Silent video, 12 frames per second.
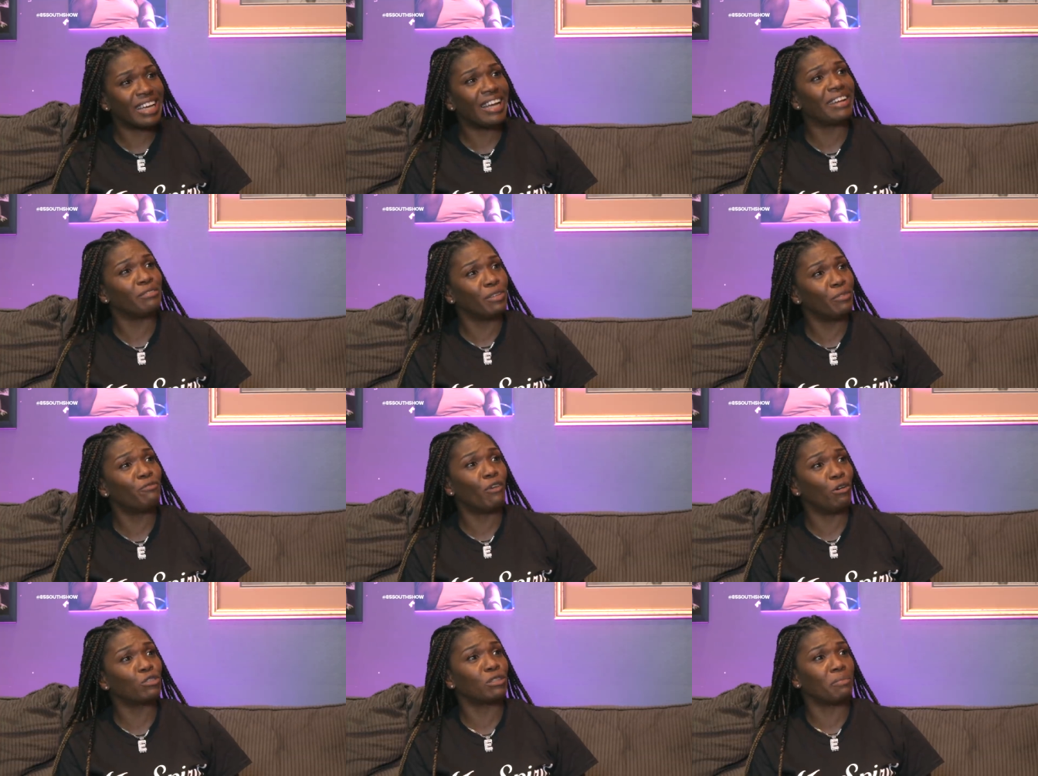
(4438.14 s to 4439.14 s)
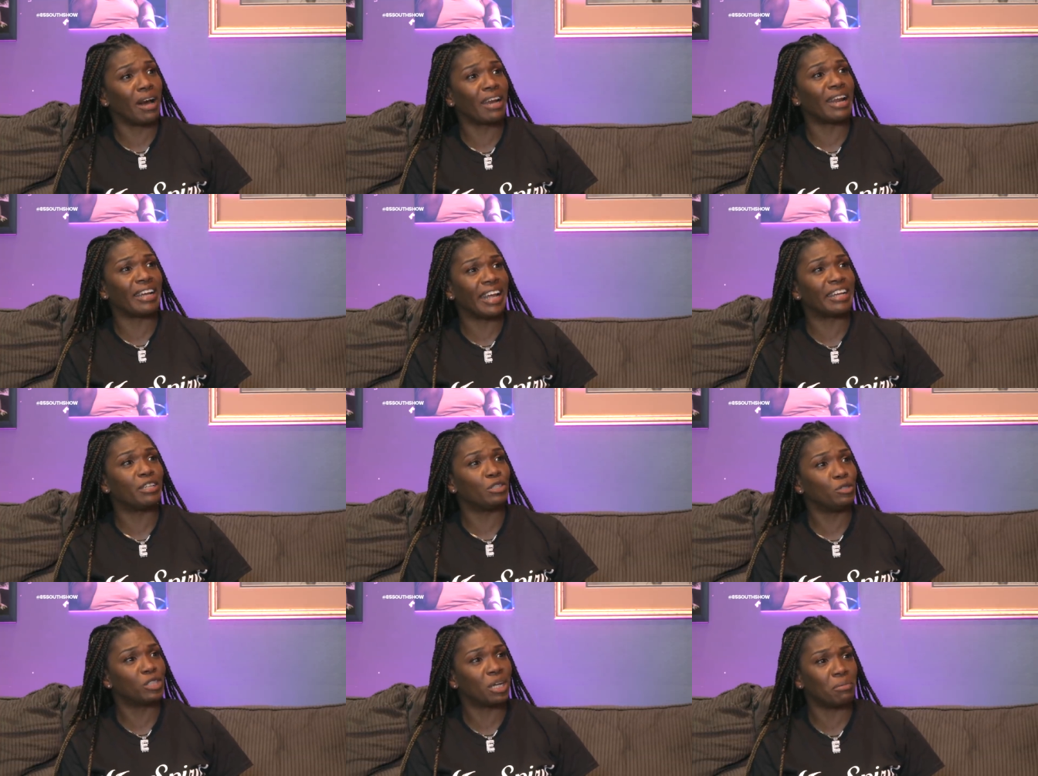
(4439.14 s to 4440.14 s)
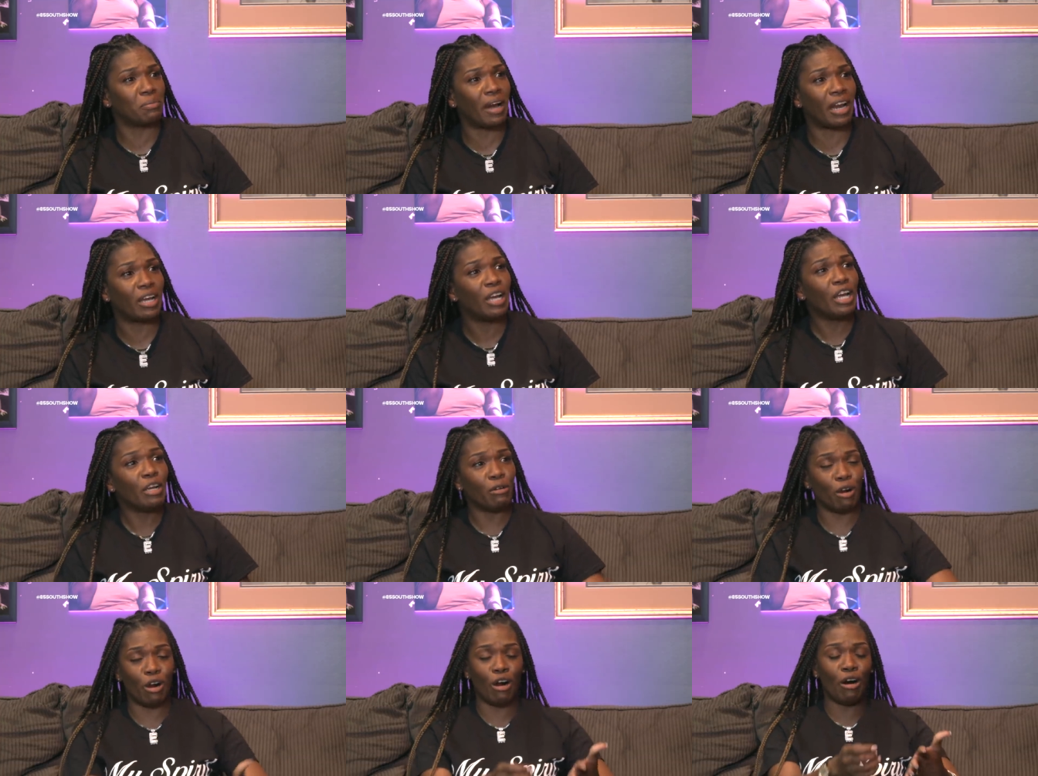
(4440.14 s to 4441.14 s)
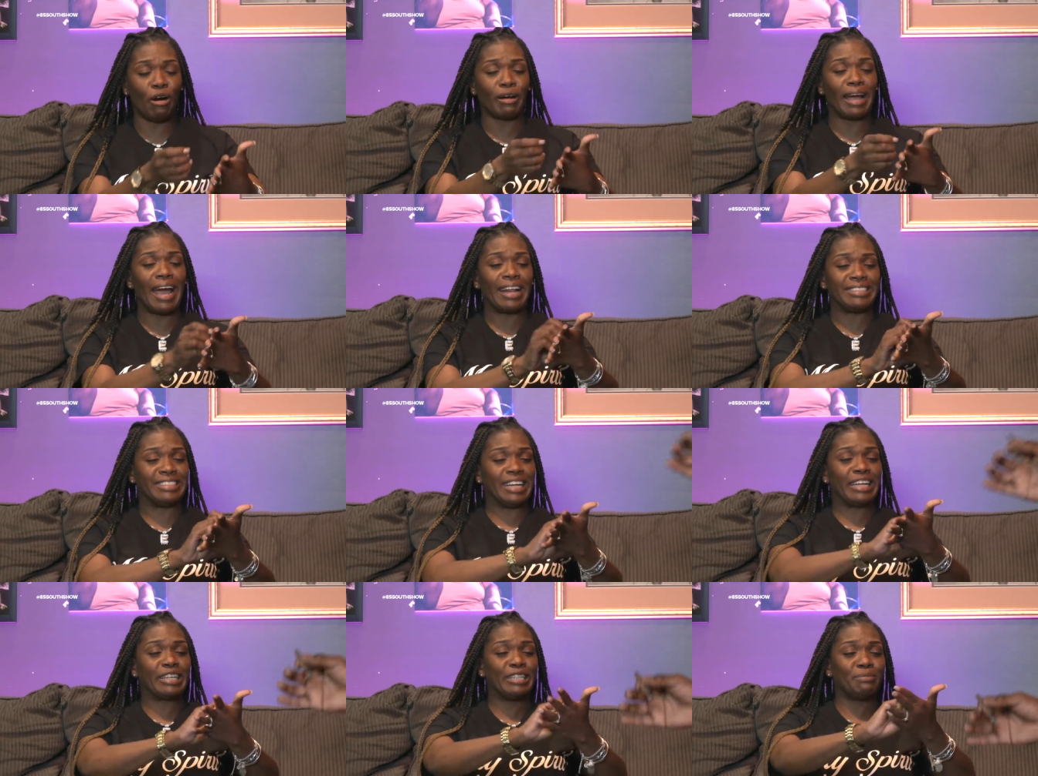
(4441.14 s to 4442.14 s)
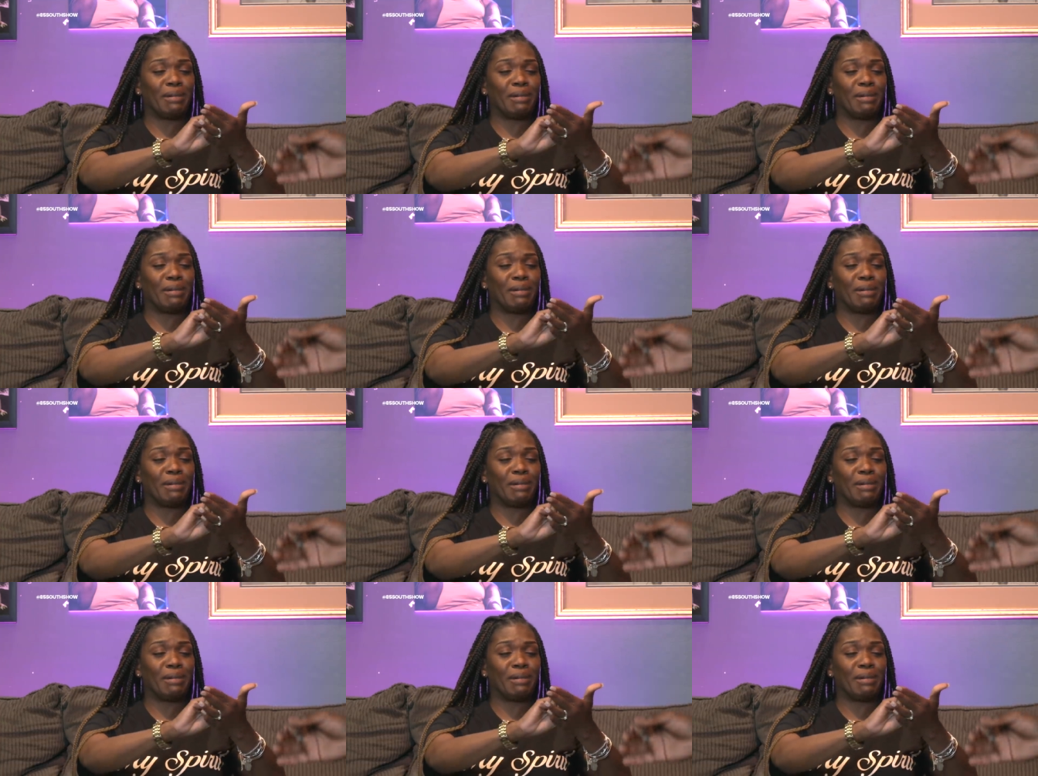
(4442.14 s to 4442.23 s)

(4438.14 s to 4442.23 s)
Telling them folks about it like they can do something about it. Oh, got God, just cause